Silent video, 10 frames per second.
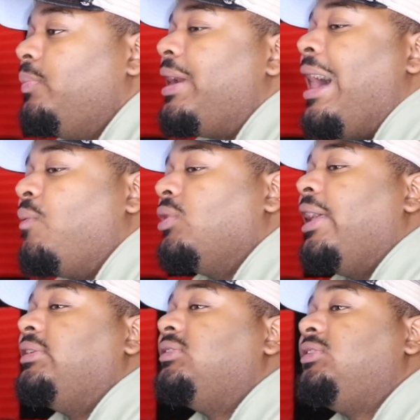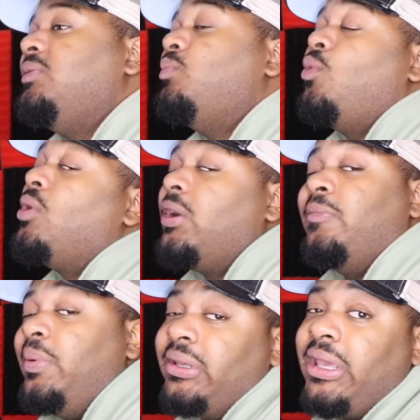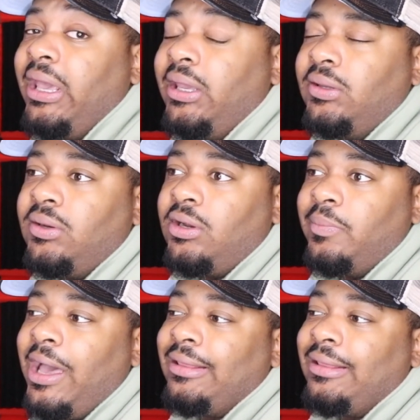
but I would like to see more of Big K. You know what I mean?